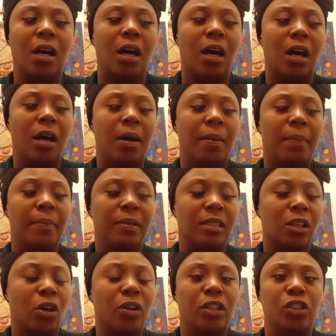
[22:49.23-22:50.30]
As
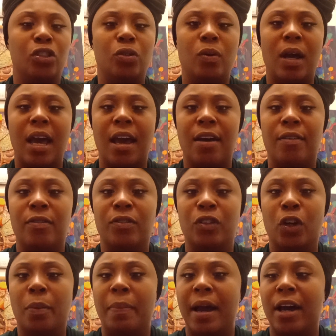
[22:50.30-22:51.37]
long as you have
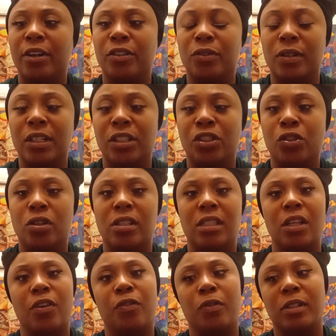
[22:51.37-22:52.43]
your boundaries, your
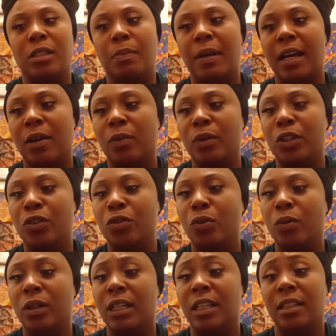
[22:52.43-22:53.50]
self respect when you're
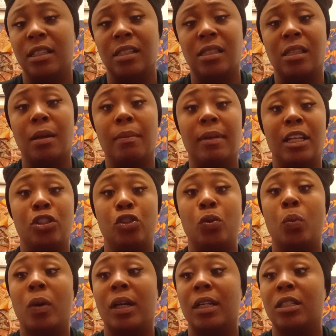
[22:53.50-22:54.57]
doing it, it's something that you
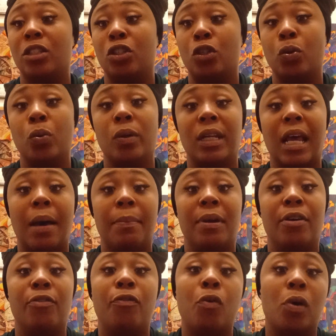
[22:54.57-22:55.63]
wanted to do and not
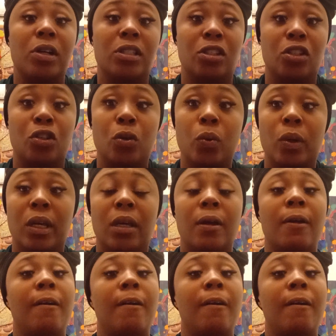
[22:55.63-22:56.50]
being forced to do it.